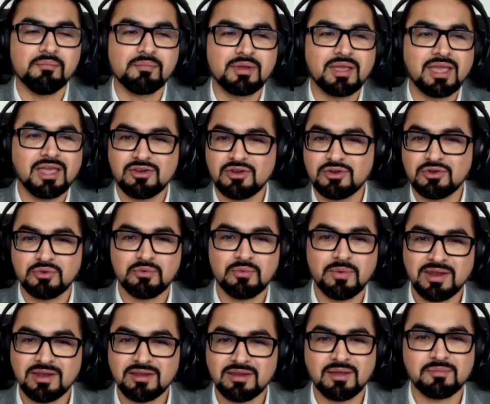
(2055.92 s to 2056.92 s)
cater to
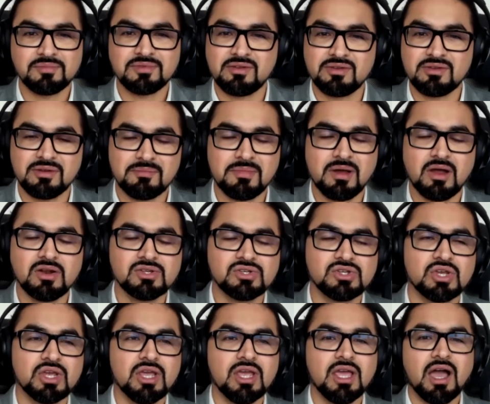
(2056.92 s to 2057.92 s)
when it comes out in
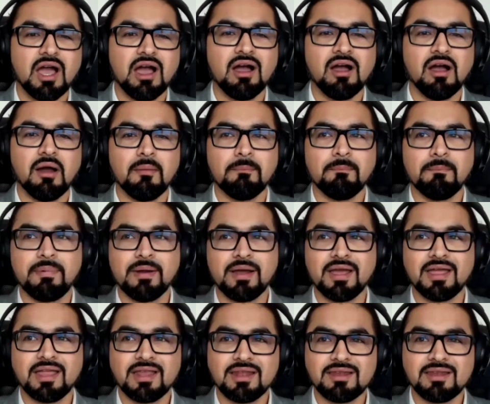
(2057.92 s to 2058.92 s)
March.
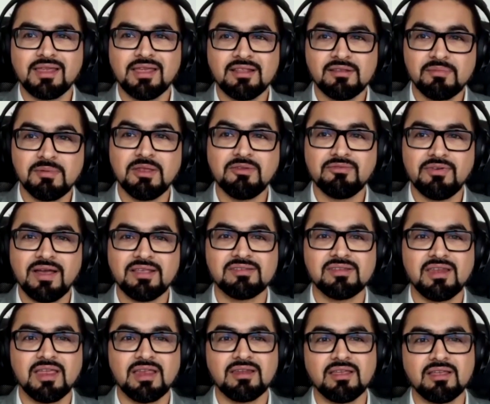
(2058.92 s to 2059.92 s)
But it's been
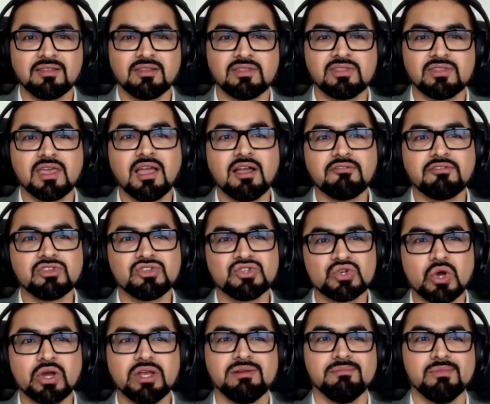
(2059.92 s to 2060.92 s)
fascinating. The thing I've
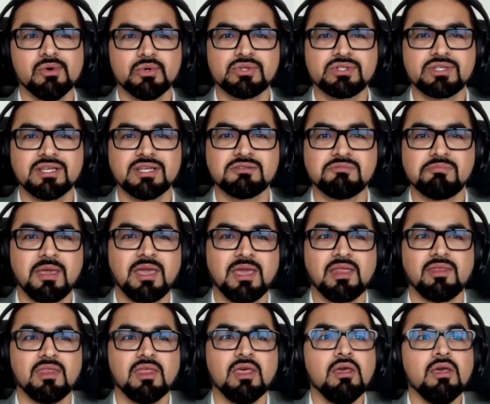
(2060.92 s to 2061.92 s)
enjoyed most has
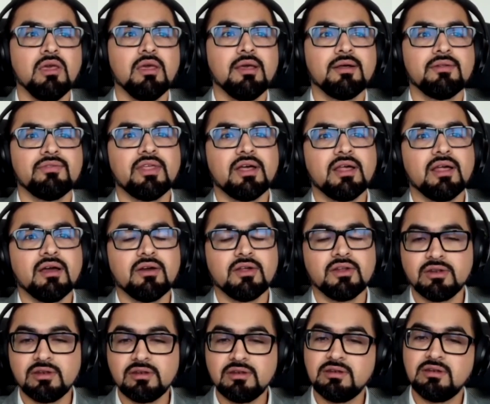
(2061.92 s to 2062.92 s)
been
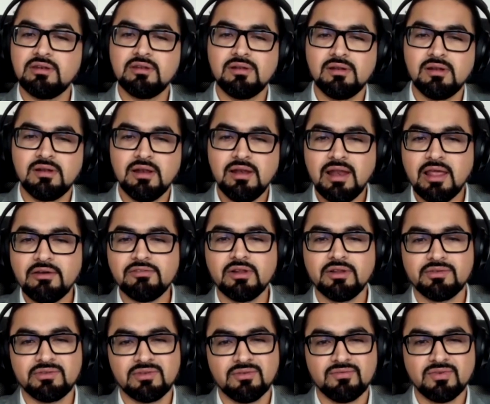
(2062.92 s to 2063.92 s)
the level
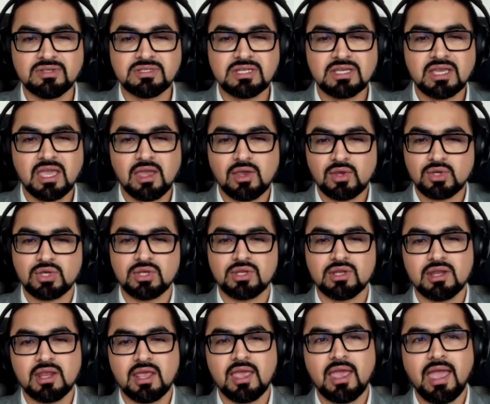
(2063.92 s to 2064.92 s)
of
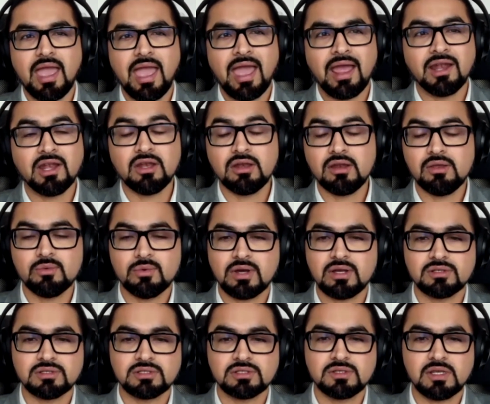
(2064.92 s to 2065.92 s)
sophistication and
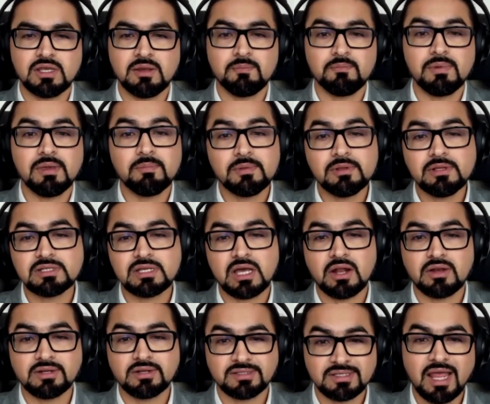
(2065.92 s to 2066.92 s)
nuanced in people's
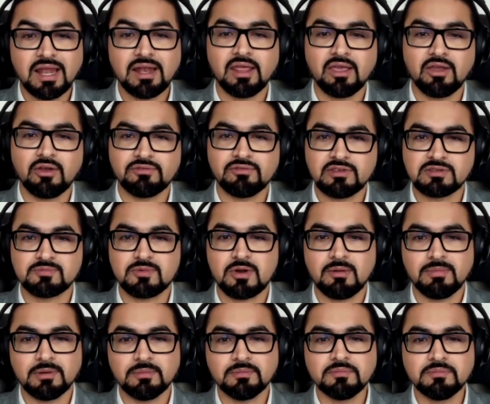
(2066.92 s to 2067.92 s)
understanding of this
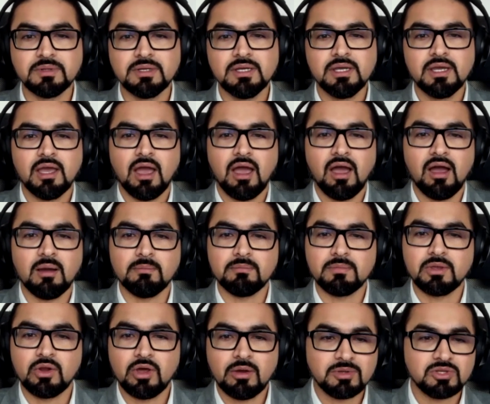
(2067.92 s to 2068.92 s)
problem.
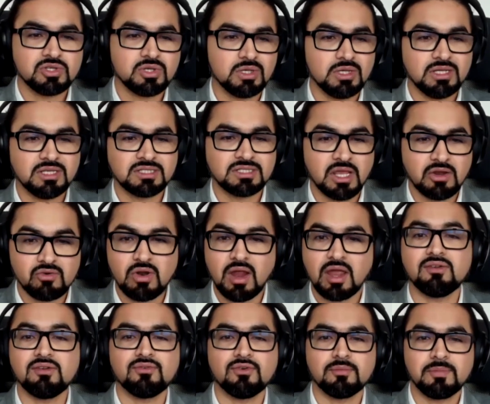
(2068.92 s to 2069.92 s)
I'm a journalist. I write
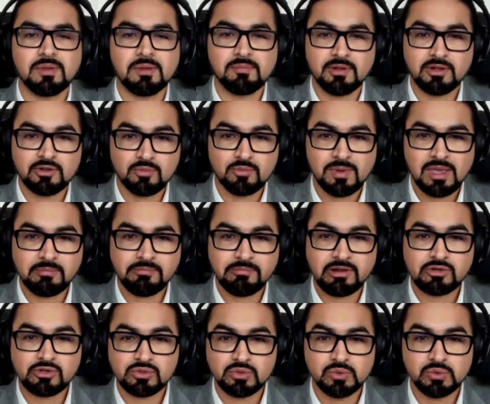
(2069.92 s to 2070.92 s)
for people to be able
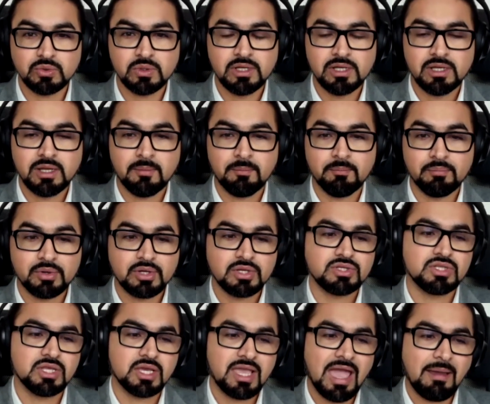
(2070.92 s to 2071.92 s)
to bridge
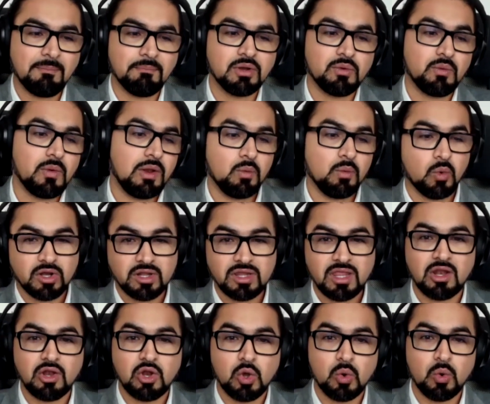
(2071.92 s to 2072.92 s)
the gap between what they
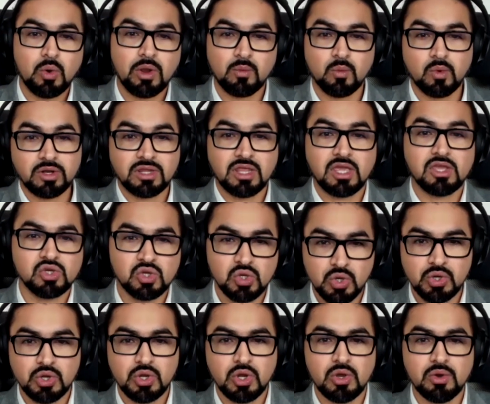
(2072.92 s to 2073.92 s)
know and what they
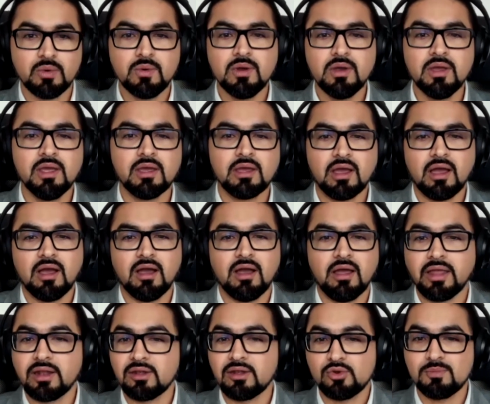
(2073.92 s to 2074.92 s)
should know.
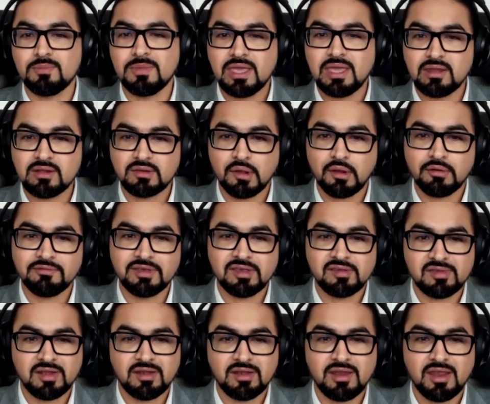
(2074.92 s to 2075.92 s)
And to me, it's always
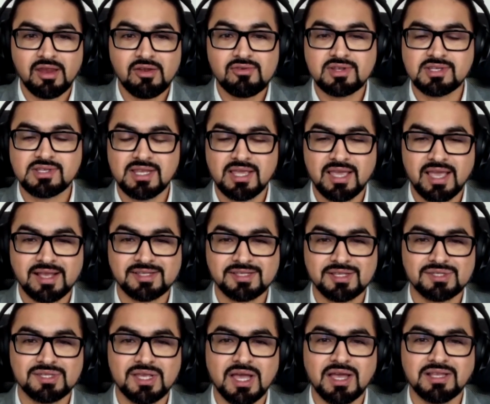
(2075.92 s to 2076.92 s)
an interesting
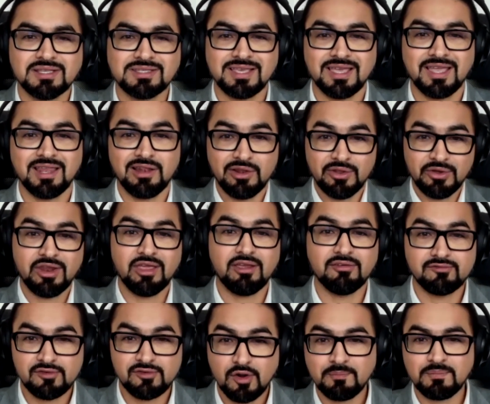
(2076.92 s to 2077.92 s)
exercise in learning
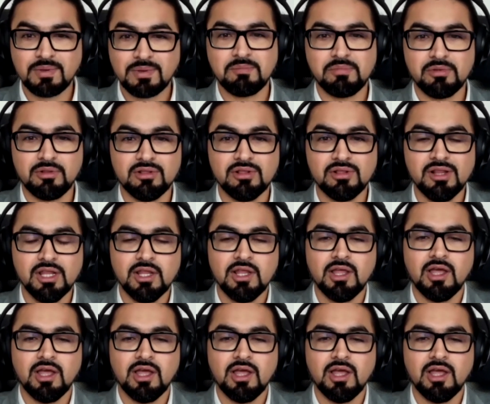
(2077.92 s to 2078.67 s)
from people